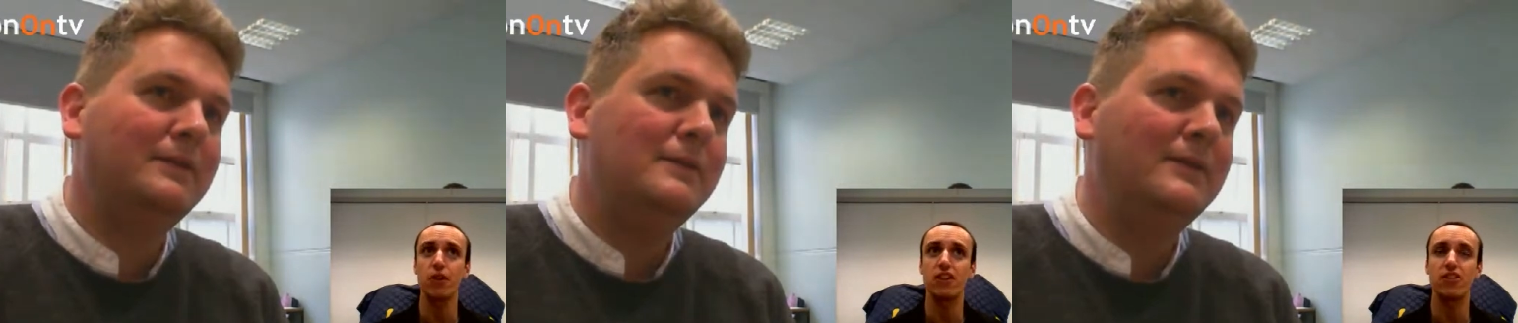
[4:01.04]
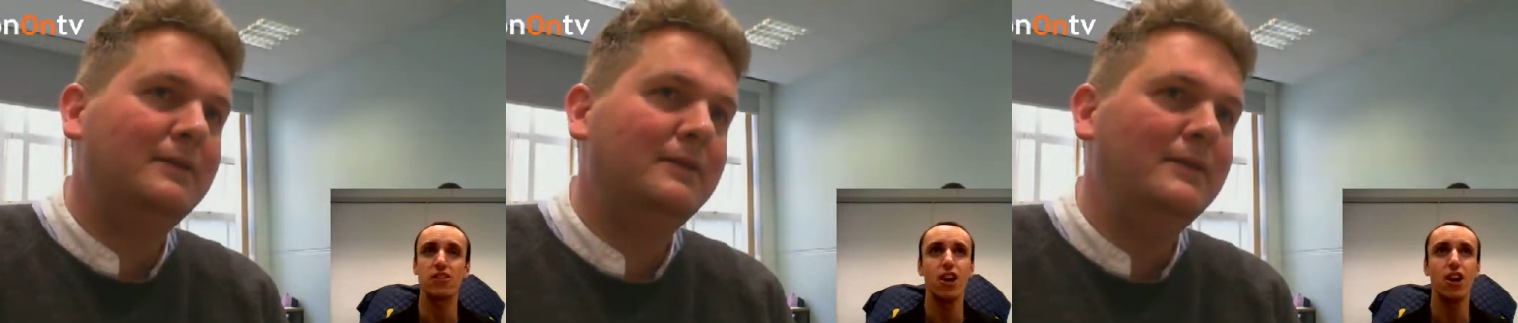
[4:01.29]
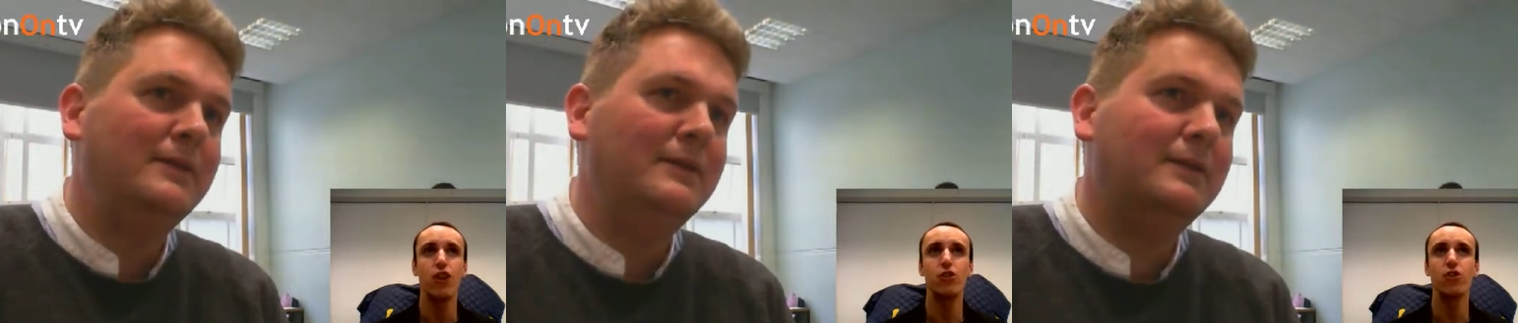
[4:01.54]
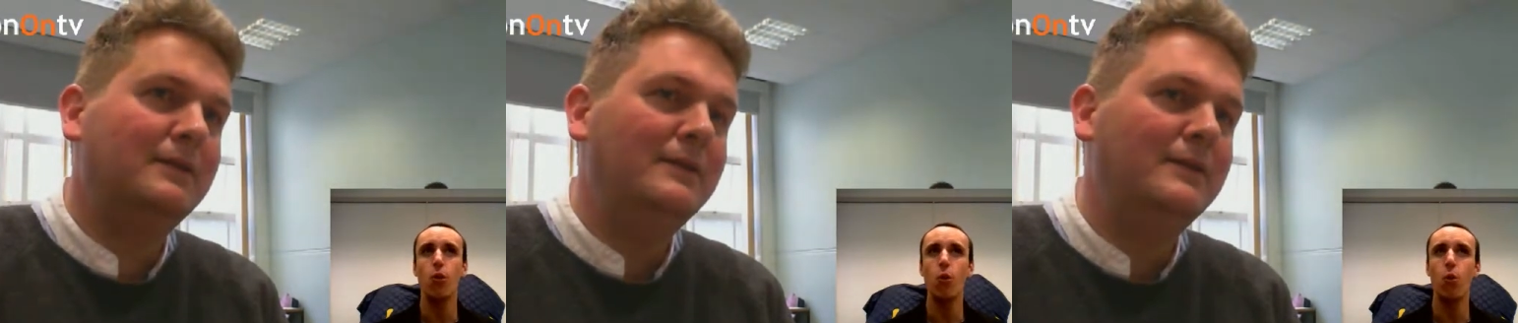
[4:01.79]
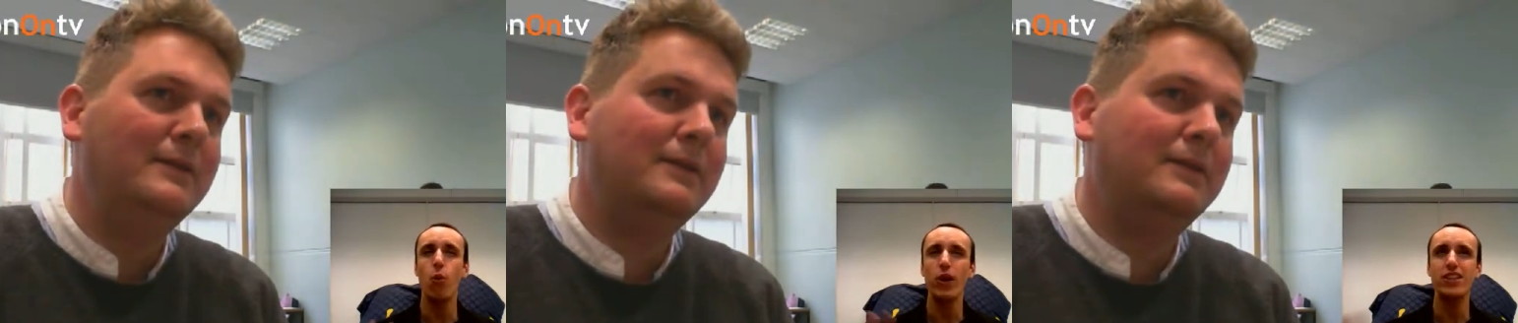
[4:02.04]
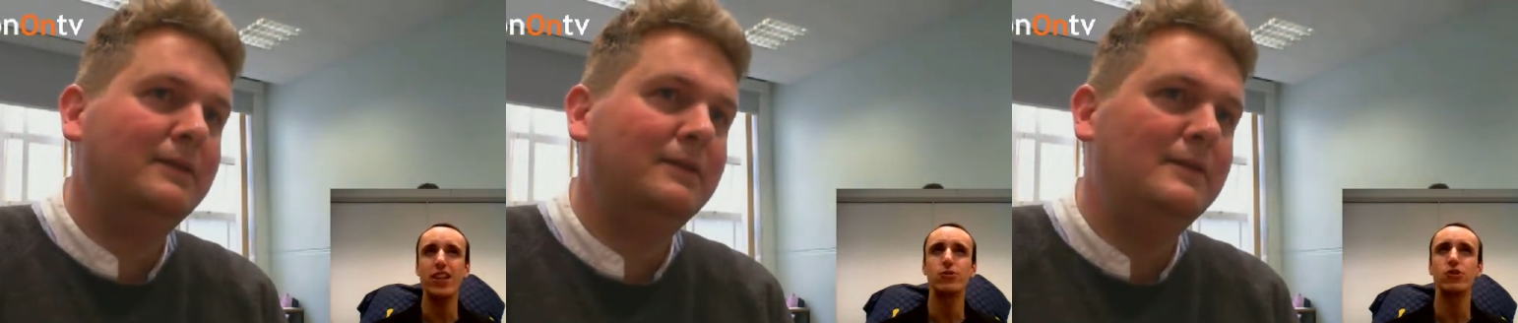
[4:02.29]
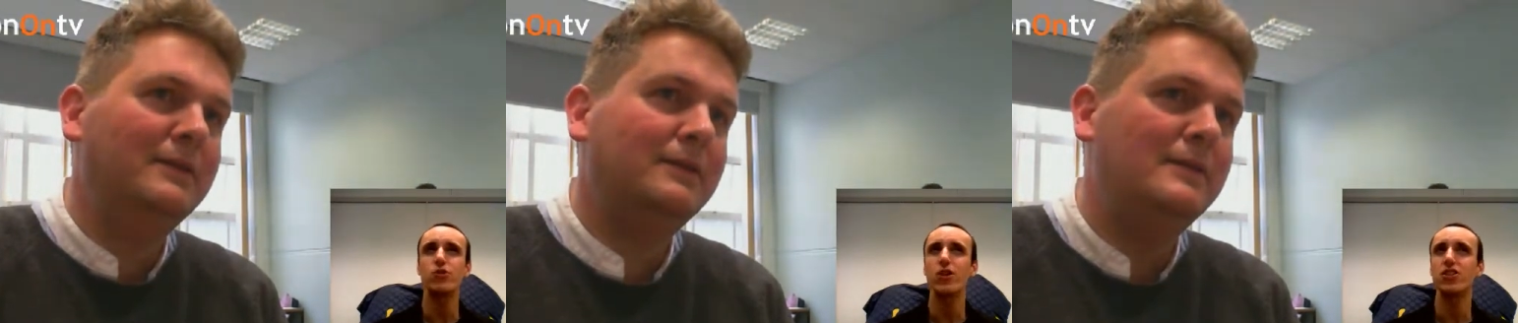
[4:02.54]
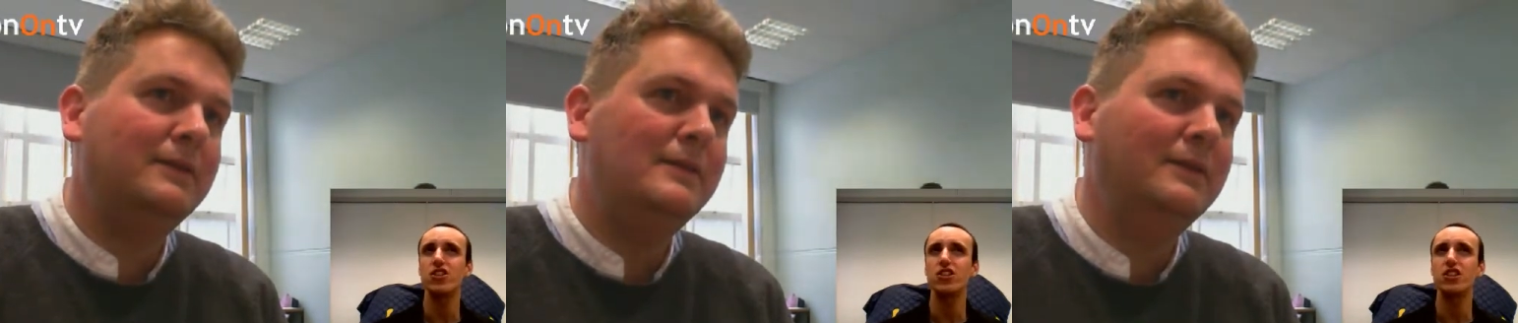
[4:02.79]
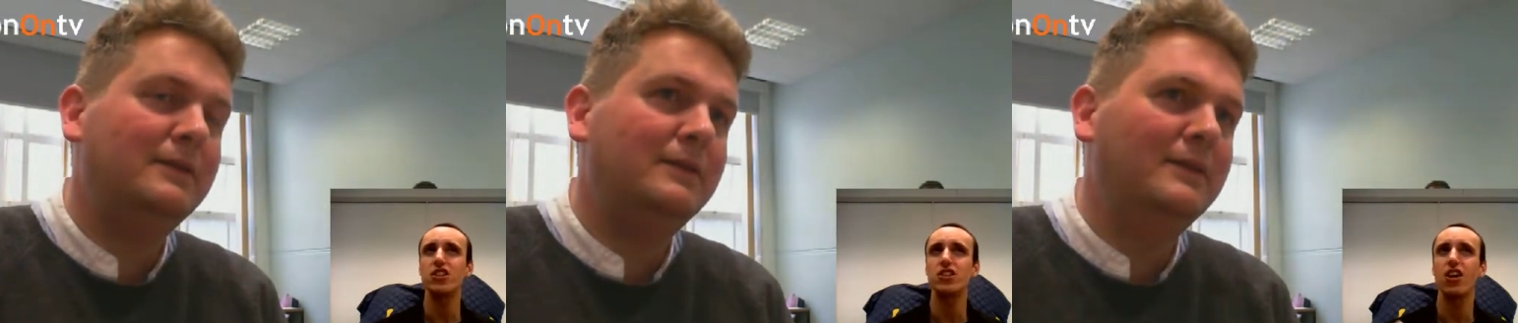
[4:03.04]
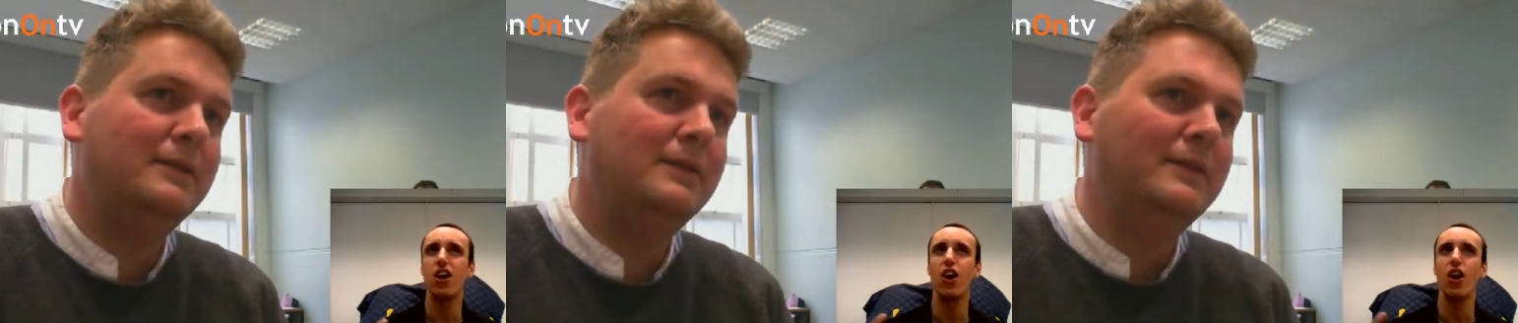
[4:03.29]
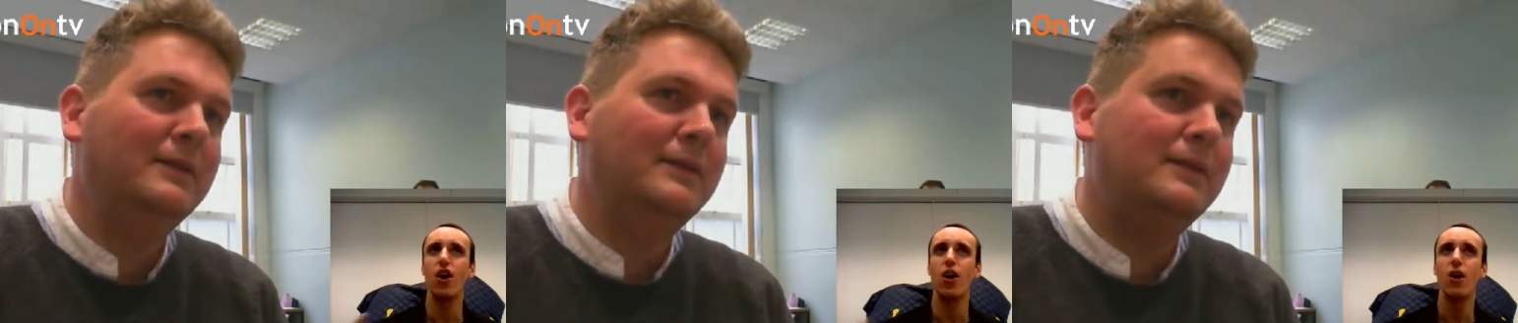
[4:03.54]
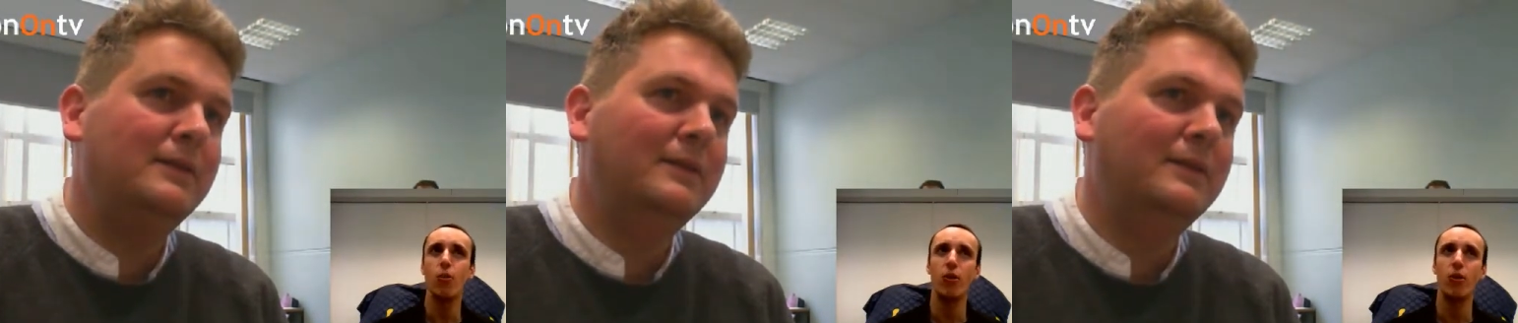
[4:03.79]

Speaker 1: about this. So what kind of strategy, uh,